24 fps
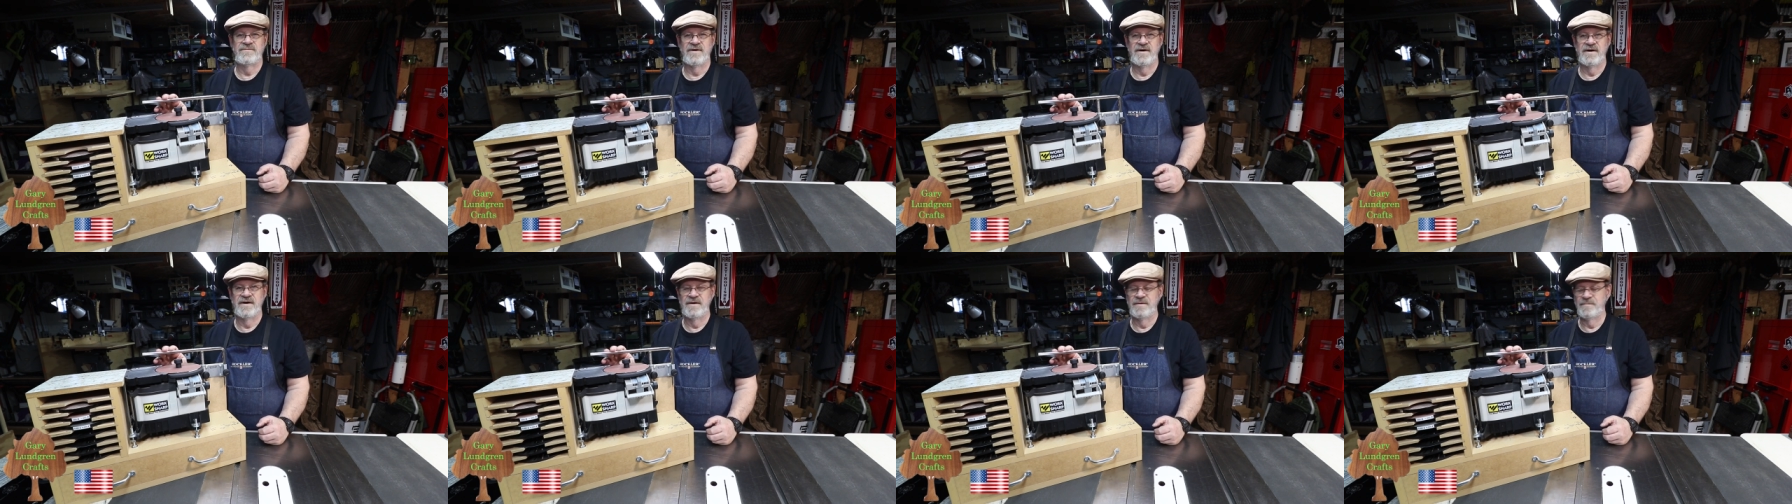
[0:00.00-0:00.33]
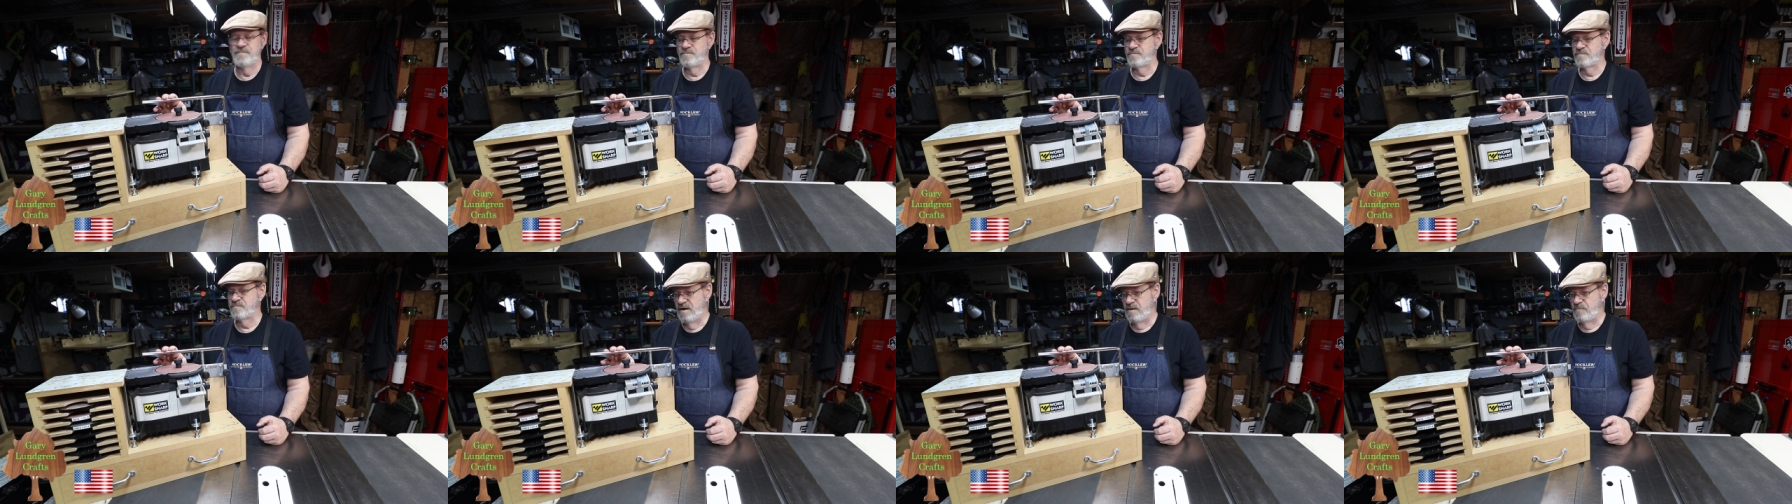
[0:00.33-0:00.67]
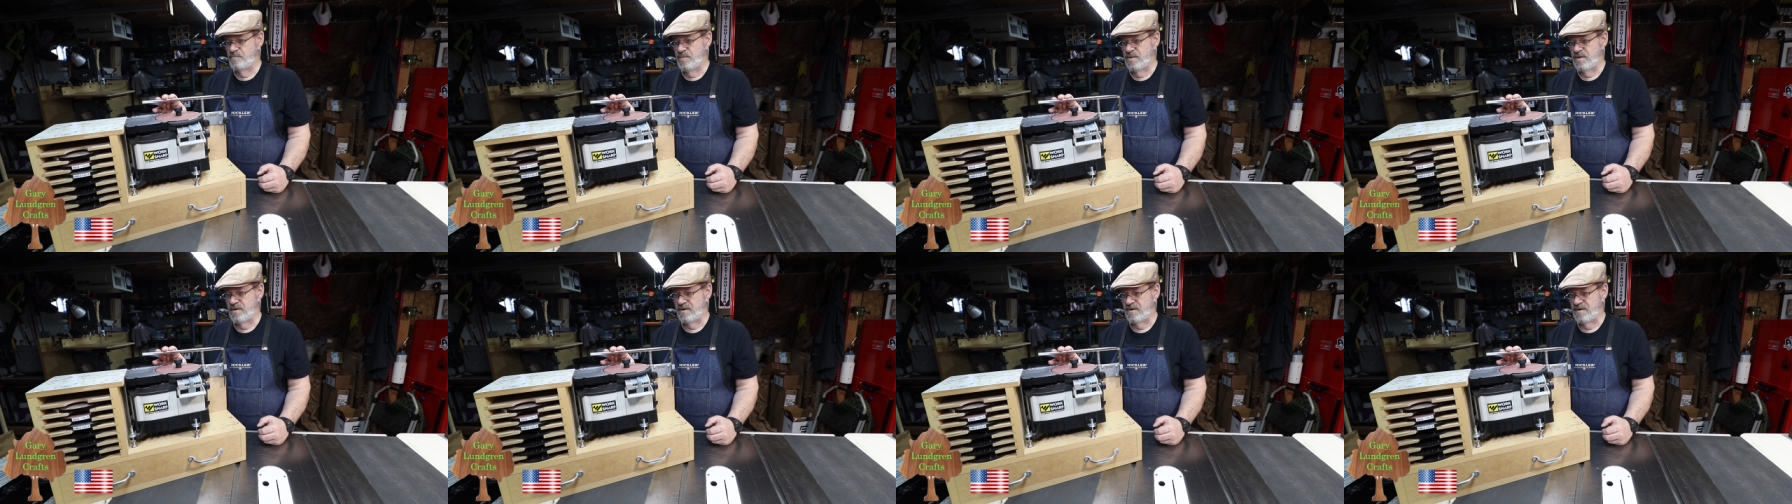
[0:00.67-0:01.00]
uh,
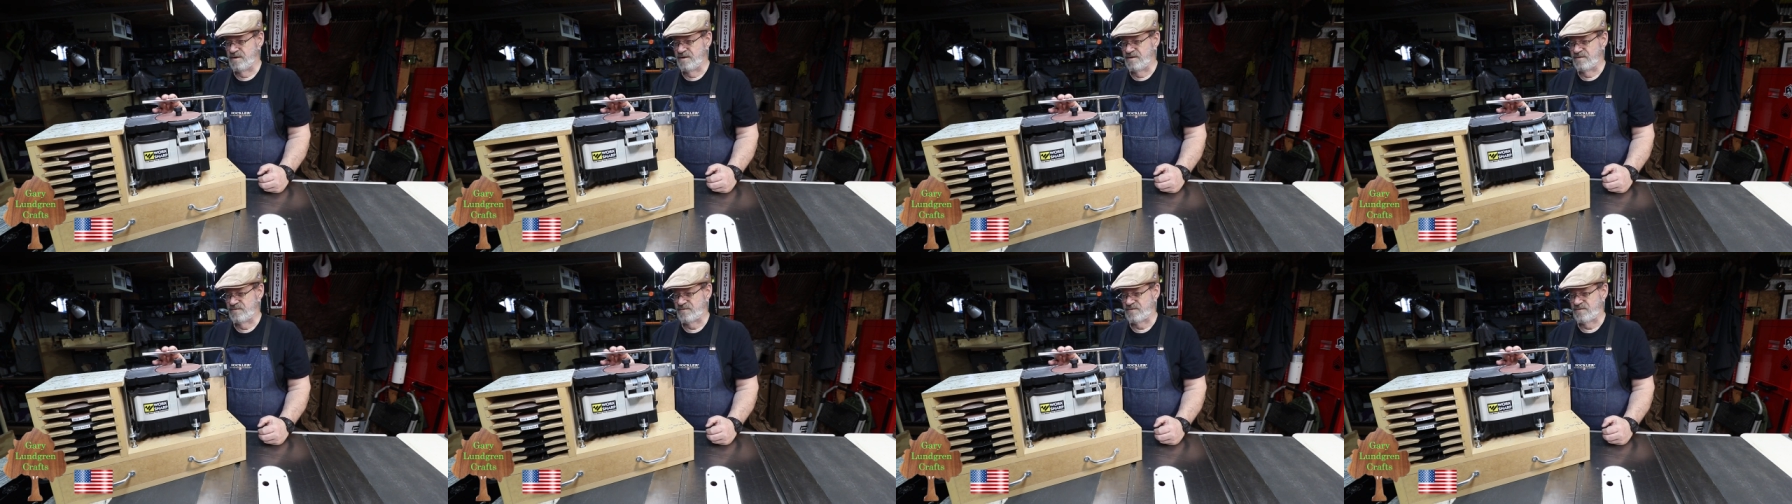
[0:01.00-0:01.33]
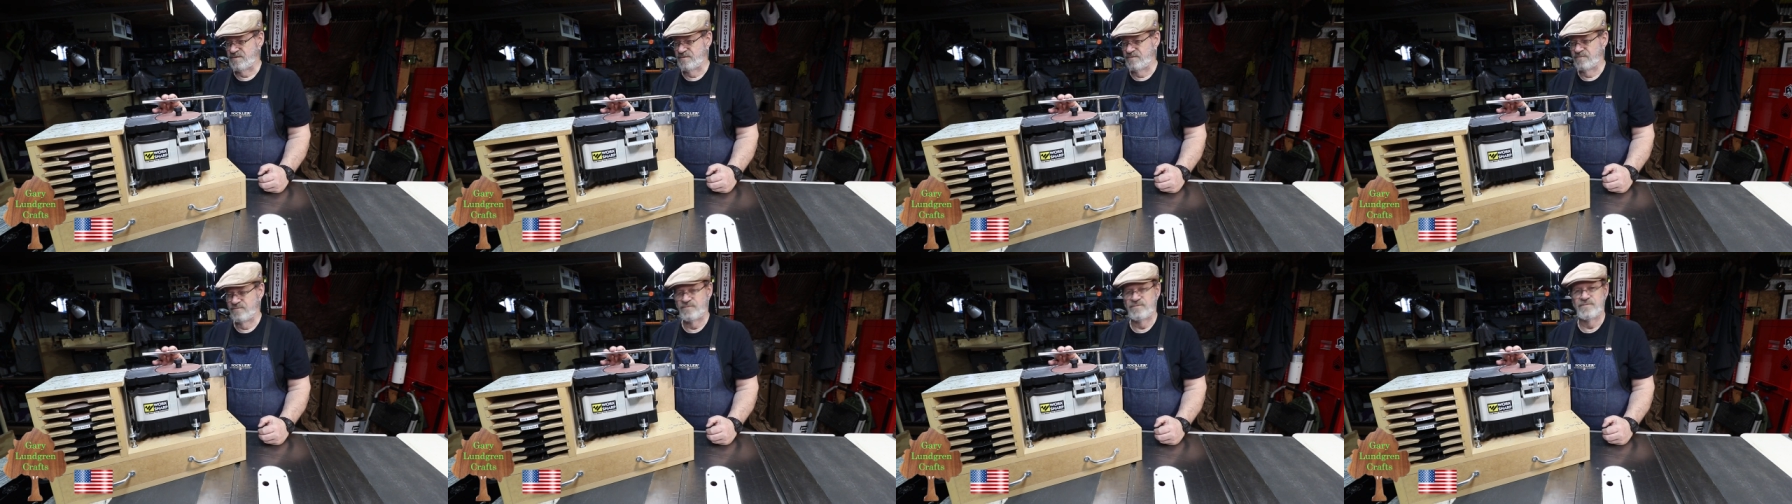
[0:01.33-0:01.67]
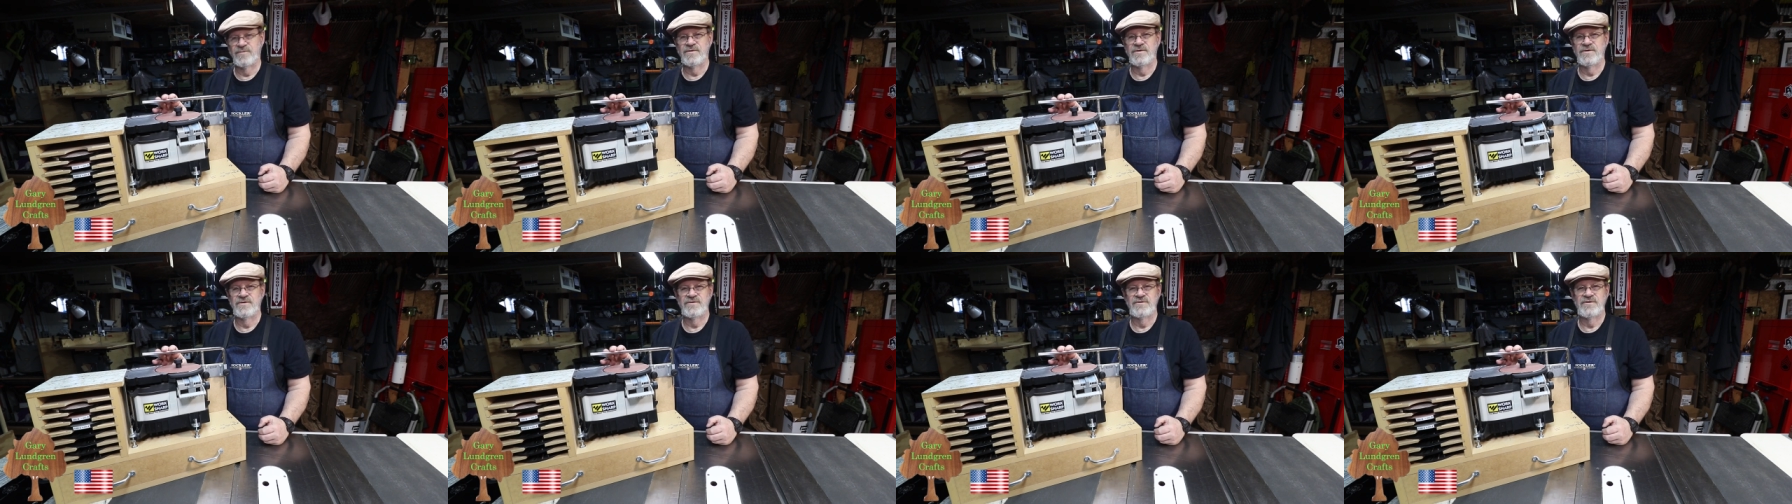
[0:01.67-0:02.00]
abilities
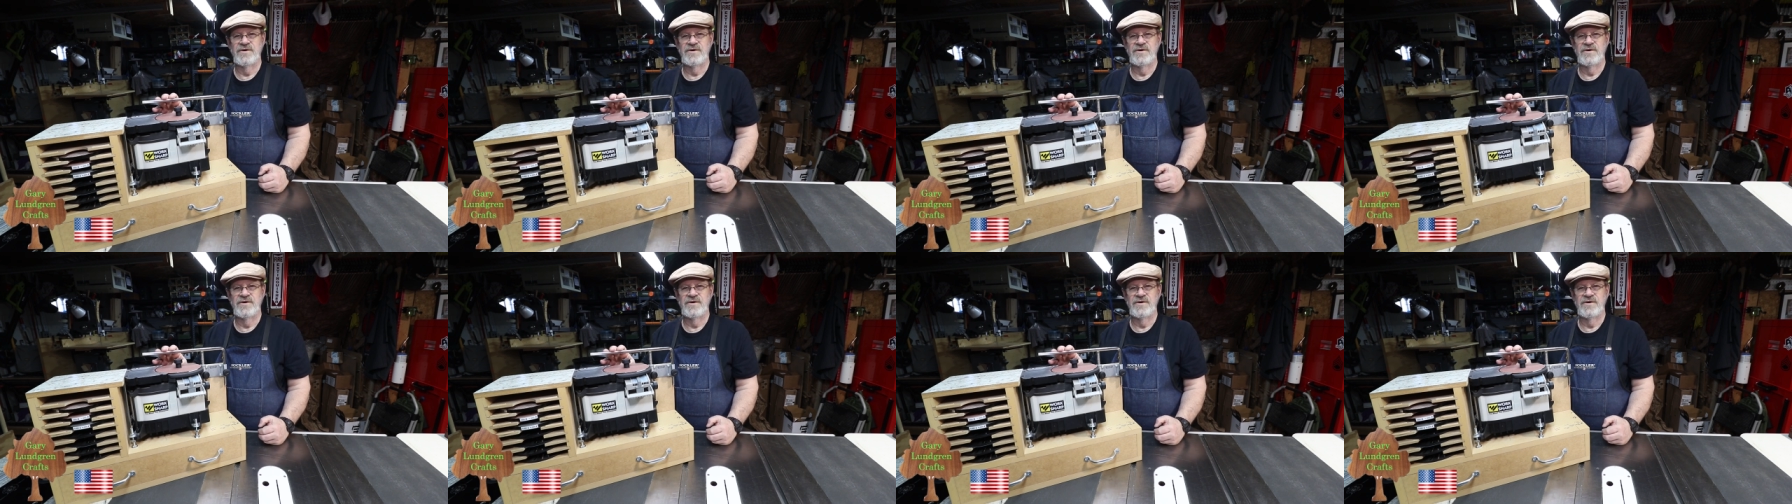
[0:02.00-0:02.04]
for your